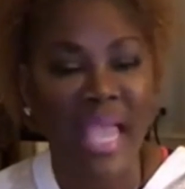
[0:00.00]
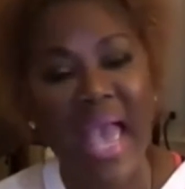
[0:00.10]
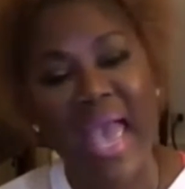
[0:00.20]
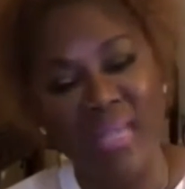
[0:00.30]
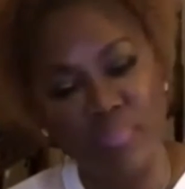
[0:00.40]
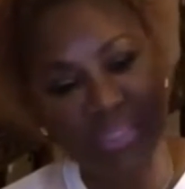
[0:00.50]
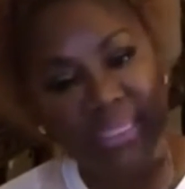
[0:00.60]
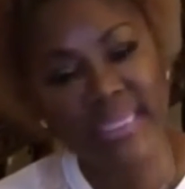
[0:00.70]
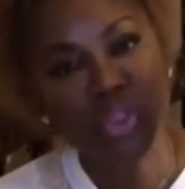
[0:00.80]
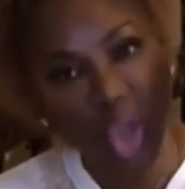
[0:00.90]
and
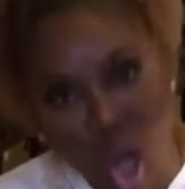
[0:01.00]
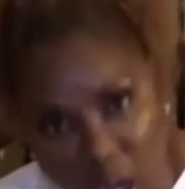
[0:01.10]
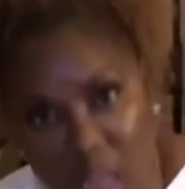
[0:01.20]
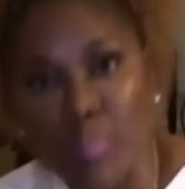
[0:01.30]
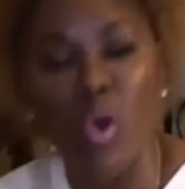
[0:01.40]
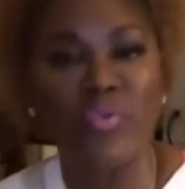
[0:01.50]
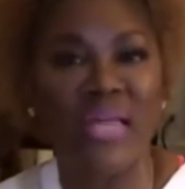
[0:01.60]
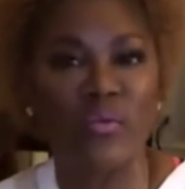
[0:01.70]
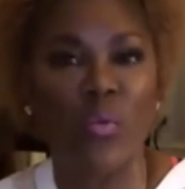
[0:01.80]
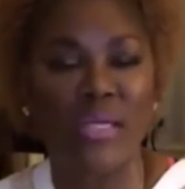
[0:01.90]
begin to harp on
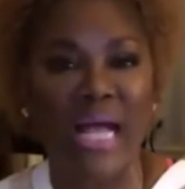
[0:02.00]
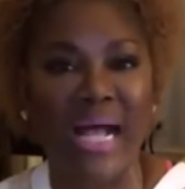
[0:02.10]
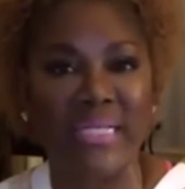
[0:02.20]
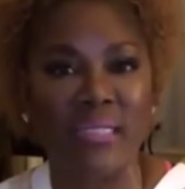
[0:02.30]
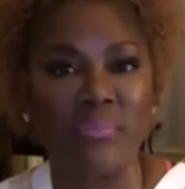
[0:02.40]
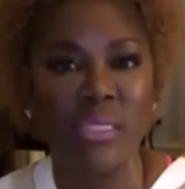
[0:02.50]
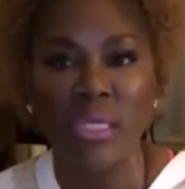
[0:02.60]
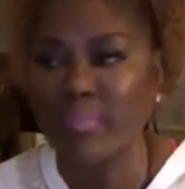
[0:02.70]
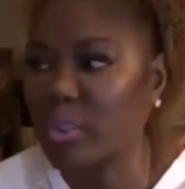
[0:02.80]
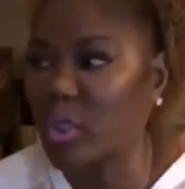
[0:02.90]
that one item,
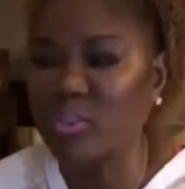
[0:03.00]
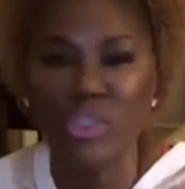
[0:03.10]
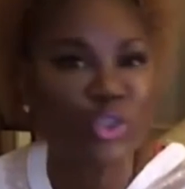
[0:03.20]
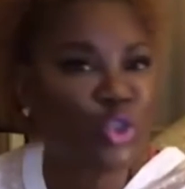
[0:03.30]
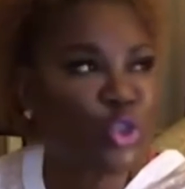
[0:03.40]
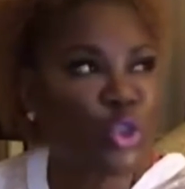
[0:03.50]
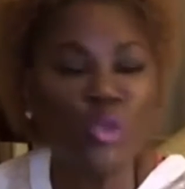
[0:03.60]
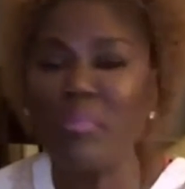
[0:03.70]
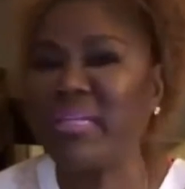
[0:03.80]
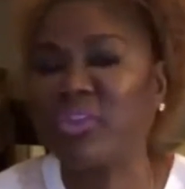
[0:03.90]
because it's
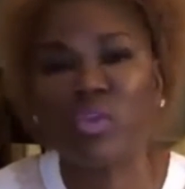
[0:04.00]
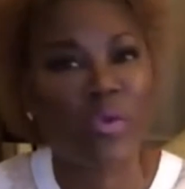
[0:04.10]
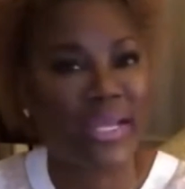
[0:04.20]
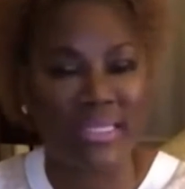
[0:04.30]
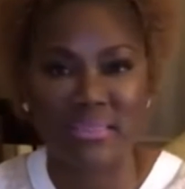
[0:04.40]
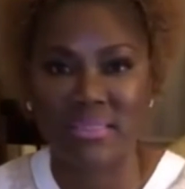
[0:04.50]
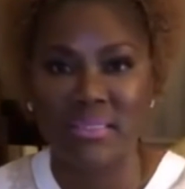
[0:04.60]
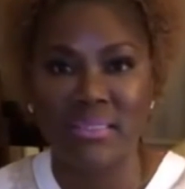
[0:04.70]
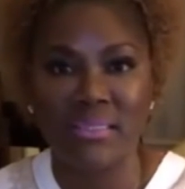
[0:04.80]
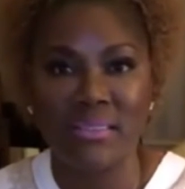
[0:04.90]
too many threads
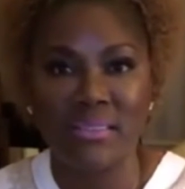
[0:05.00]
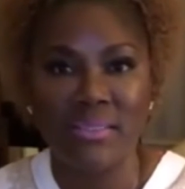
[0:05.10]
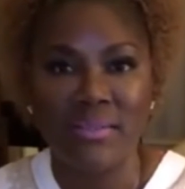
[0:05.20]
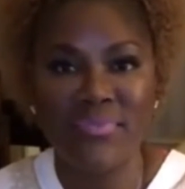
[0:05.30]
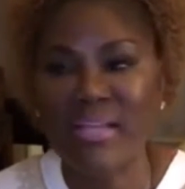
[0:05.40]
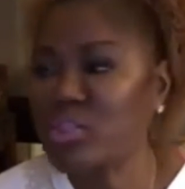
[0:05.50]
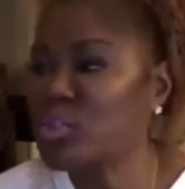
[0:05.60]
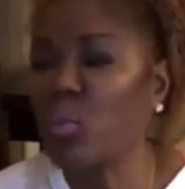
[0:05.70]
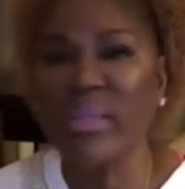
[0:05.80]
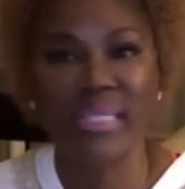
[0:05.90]
that's
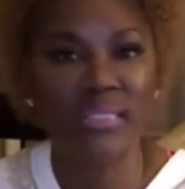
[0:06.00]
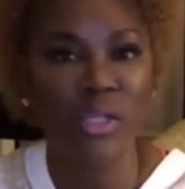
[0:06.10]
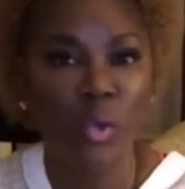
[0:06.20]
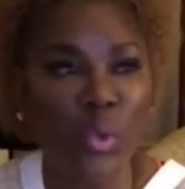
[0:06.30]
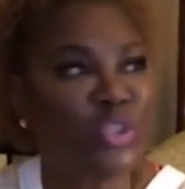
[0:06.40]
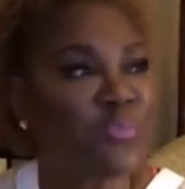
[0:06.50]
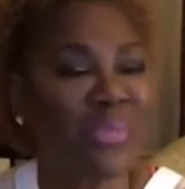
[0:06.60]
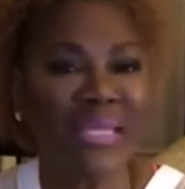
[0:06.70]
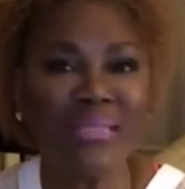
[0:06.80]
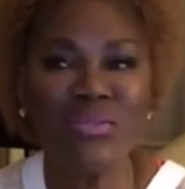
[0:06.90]
swinging, which
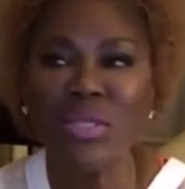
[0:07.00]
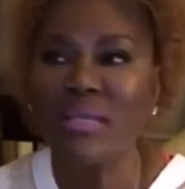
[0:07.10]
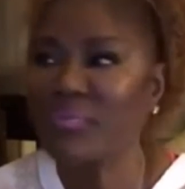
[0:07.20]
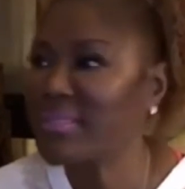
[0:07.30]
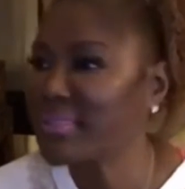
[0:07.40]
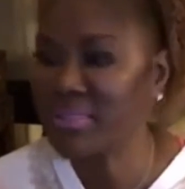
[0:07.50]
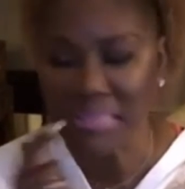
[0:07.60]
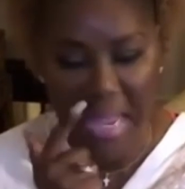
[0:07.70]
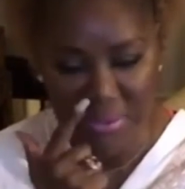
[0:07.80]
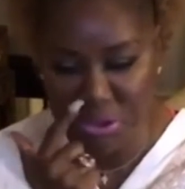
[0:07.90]
means this is
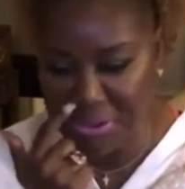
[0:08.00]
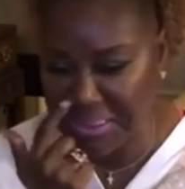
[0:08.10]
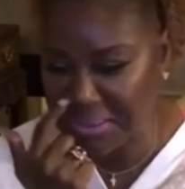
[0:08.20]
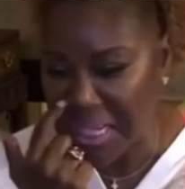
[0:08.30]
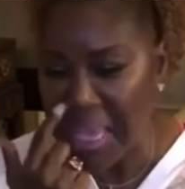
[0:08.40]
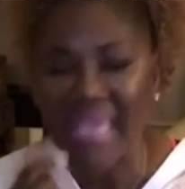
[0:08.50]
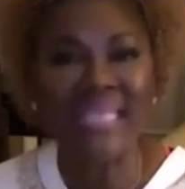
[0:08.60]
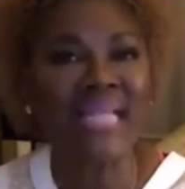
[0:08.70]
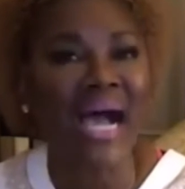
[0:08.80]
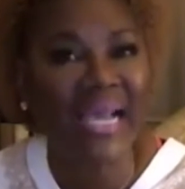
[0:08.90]
not just
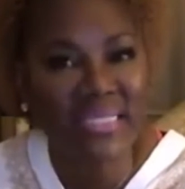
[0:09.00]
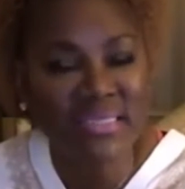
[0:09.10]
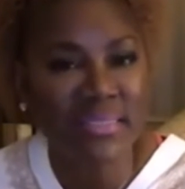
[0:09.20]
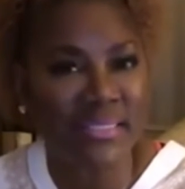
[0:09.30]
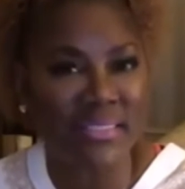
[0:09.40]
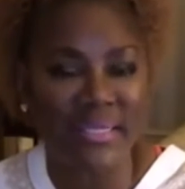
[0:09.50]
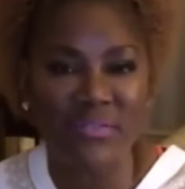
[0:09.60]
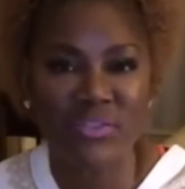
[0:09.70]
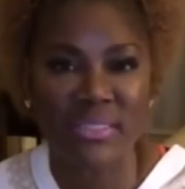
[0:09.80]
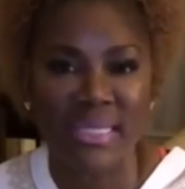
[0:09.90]
an isolated
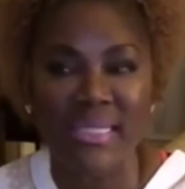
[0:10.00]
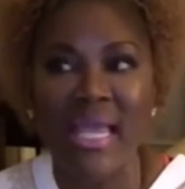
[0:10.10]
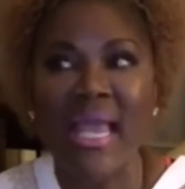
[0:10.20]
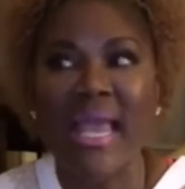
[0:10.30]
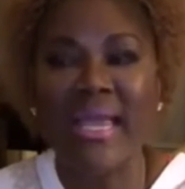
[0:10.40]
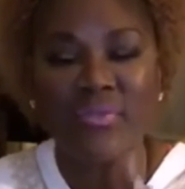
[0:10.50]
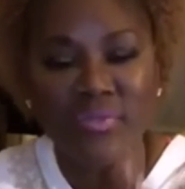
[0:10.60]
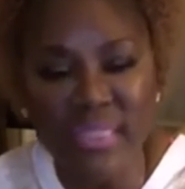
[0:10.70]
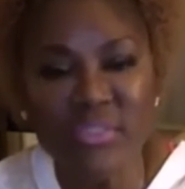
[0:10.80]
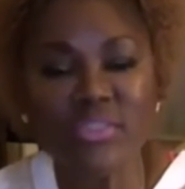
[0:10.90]
incident,
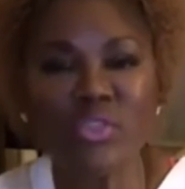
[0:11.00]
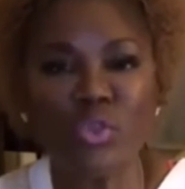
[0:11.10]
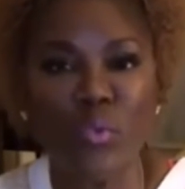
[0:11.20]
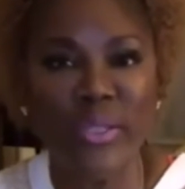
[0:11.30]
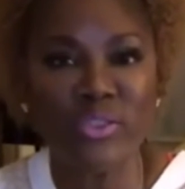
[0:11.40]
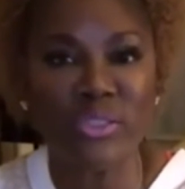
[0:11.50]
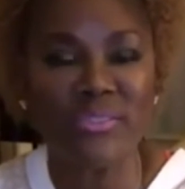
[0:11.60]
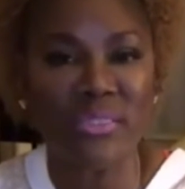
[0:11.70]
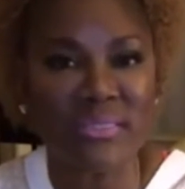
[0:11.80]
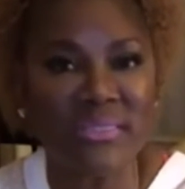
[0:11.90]
and this situation
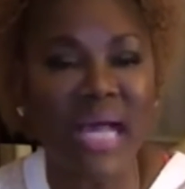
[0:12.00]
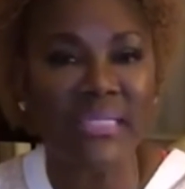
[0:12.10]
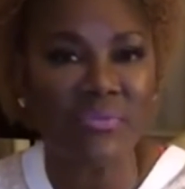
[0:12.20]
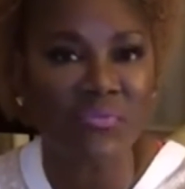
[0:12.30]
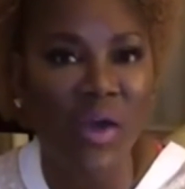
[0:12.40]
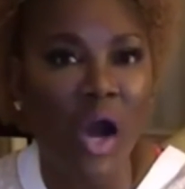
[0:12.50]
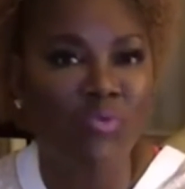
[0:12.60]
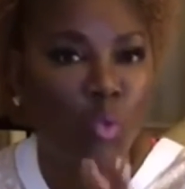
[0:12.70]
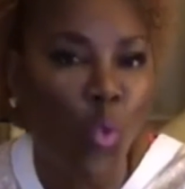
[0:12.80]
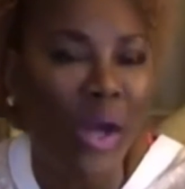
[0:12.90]
does not involve
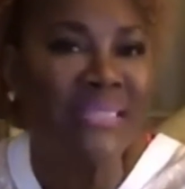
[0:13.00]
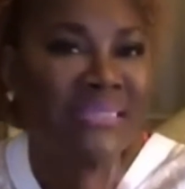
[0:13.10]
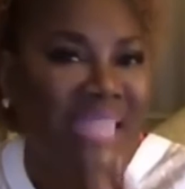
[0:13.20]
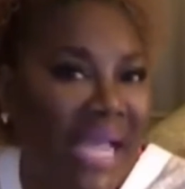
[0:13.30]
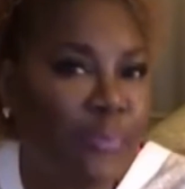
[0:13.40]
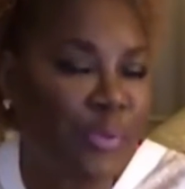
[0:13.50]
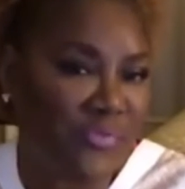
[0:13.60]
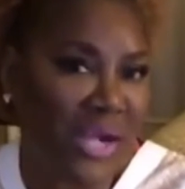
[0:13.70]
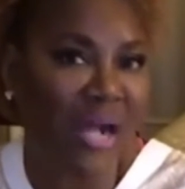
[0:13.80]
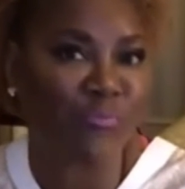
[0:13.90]
one type
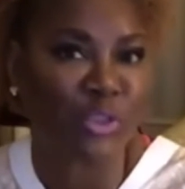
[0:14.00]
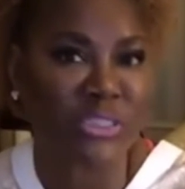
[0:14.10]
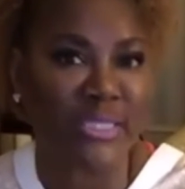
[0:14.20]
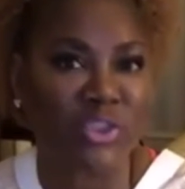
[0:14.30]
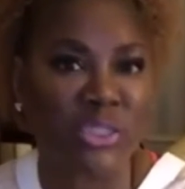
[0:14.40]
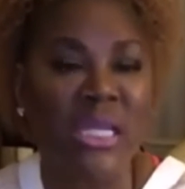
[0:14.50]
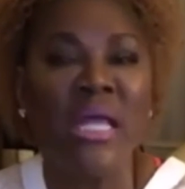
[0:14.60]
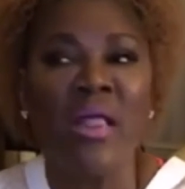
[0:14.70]
of conversation.